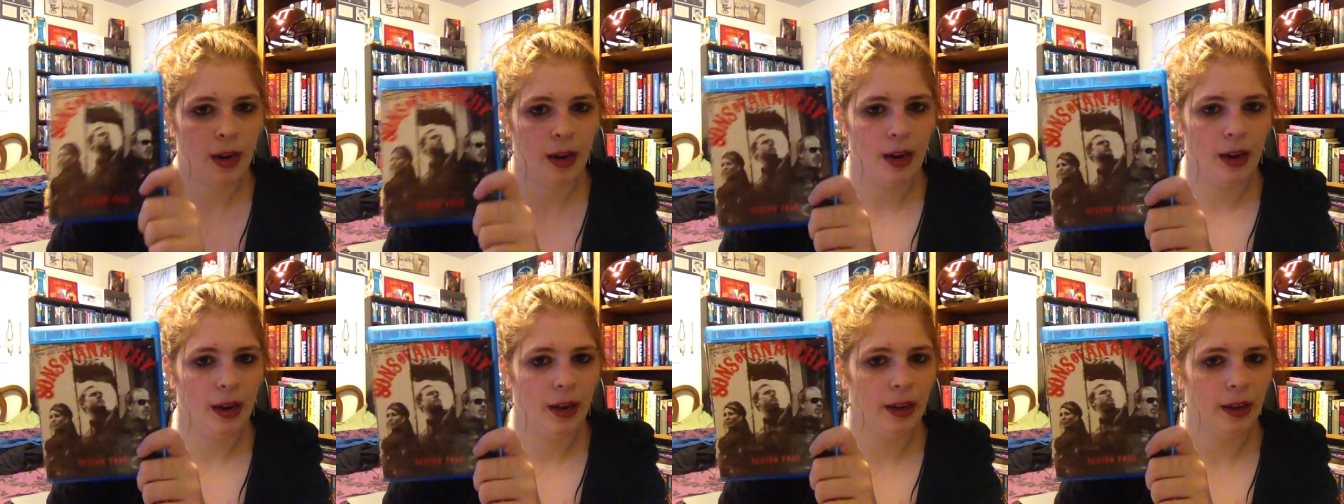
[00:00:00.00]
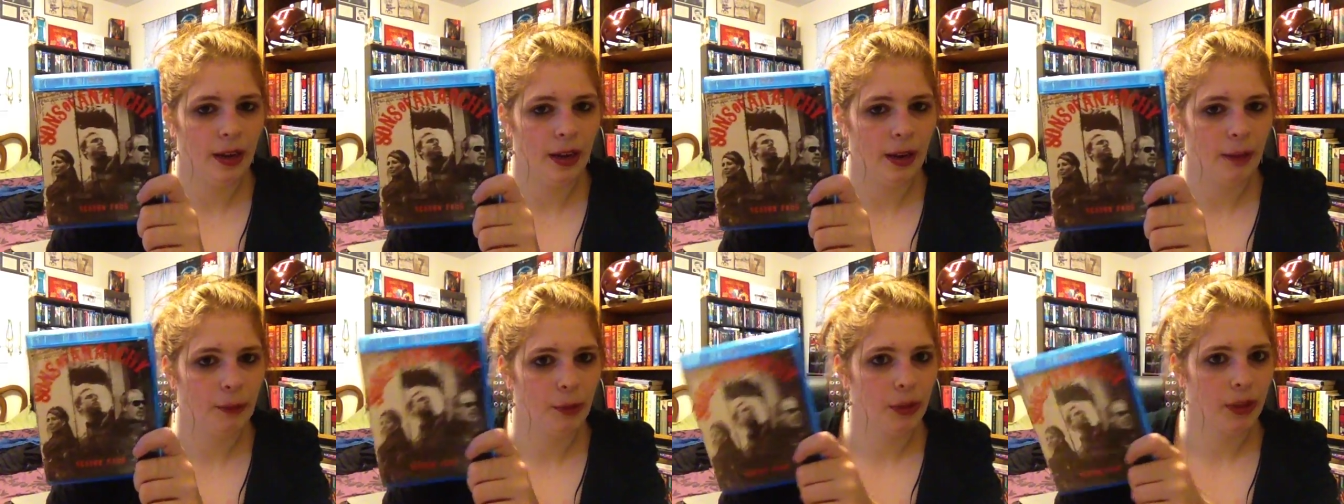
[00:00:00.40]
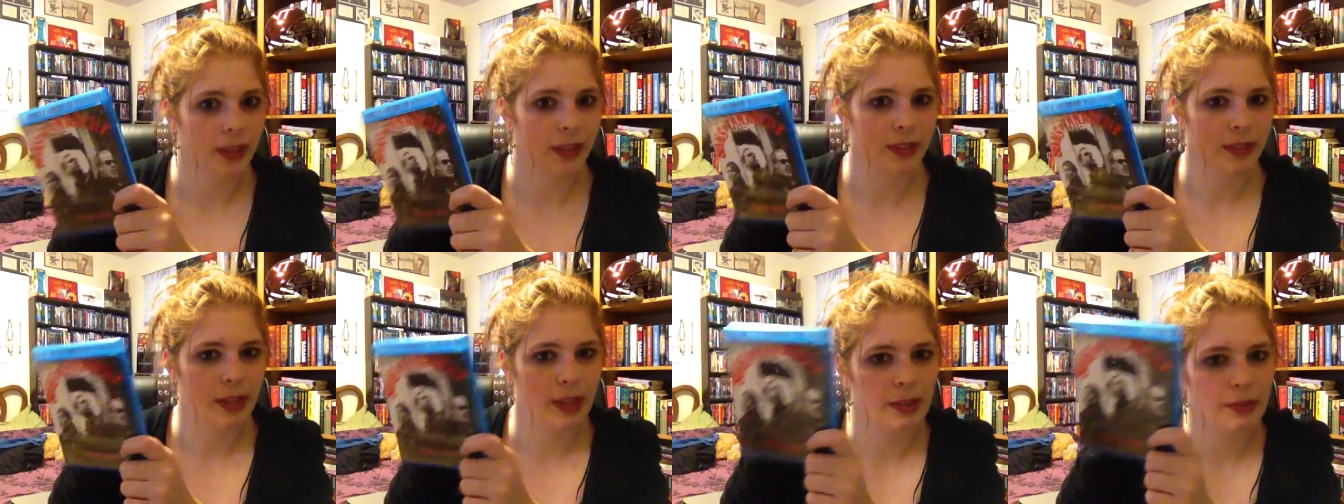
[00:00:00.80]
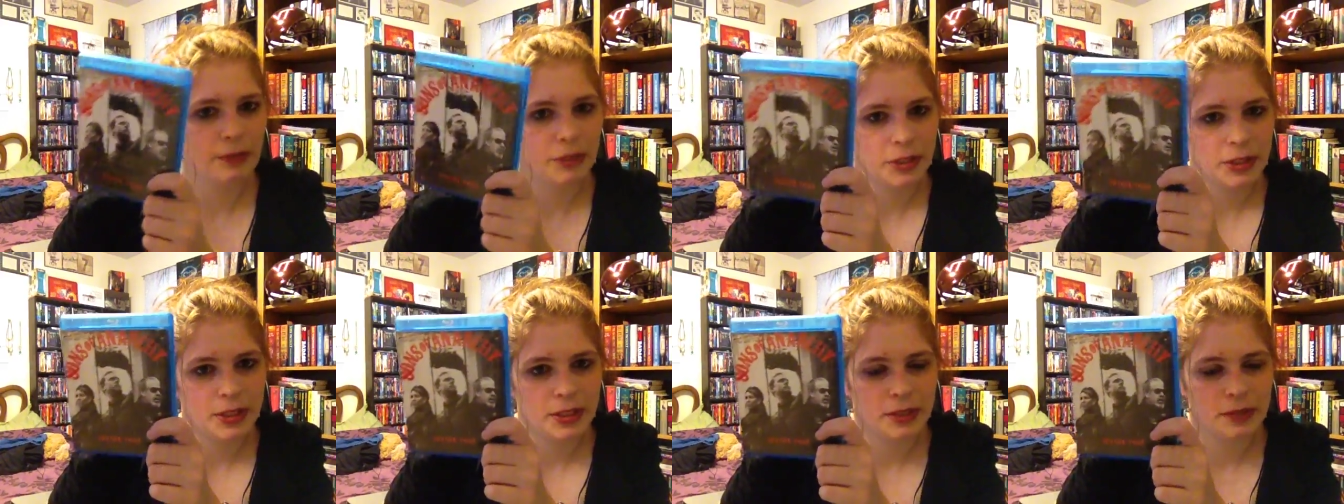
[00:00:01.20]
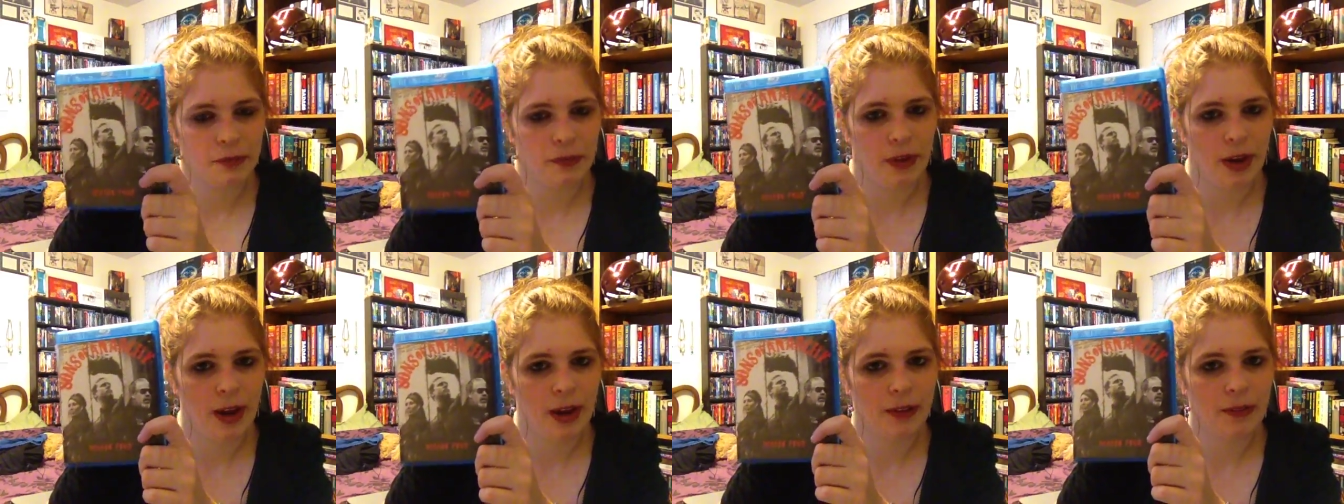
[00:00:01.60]
uh, I'm really excited for Season
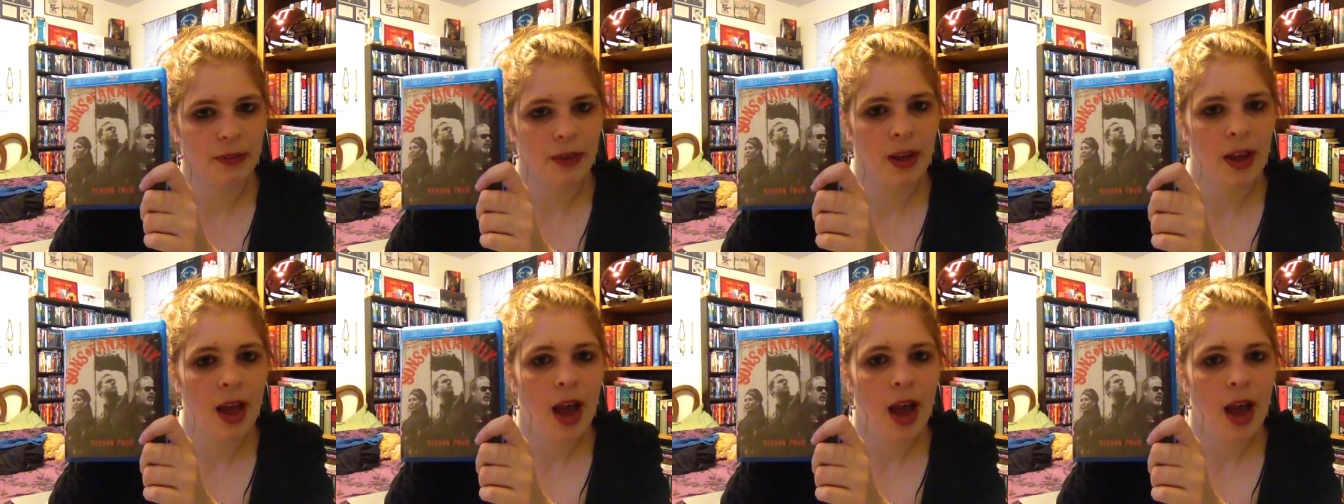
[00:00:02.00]
5.